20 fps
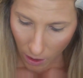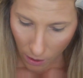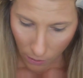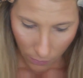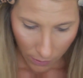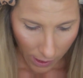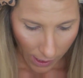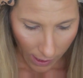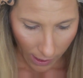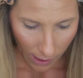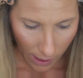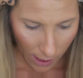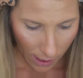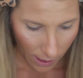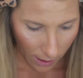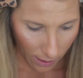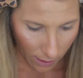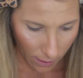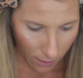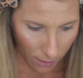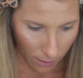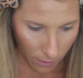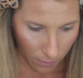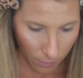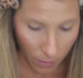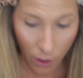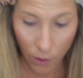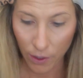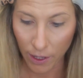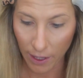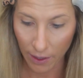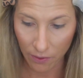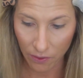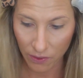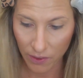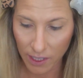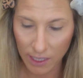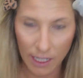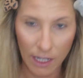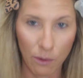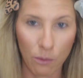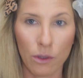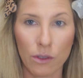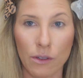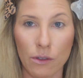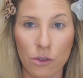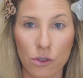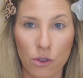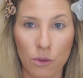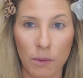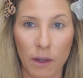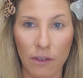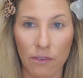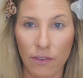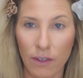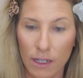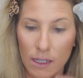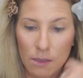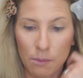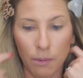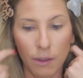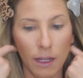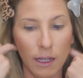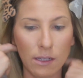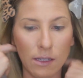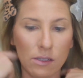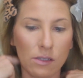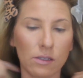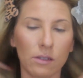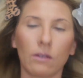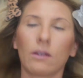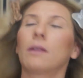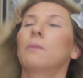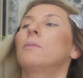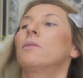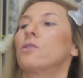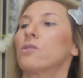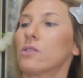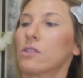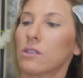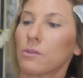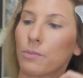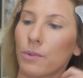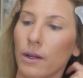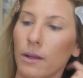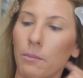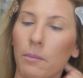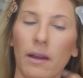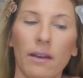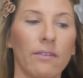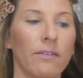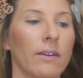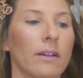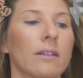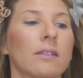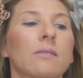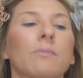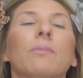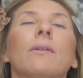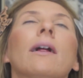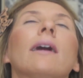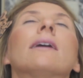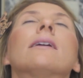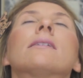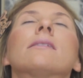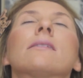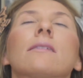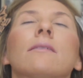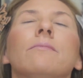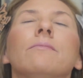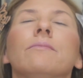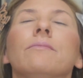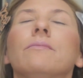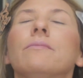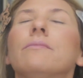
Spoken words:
Okay, oh yeah, and then I will do my Fix Plus. So let me just spray my Fix Plus.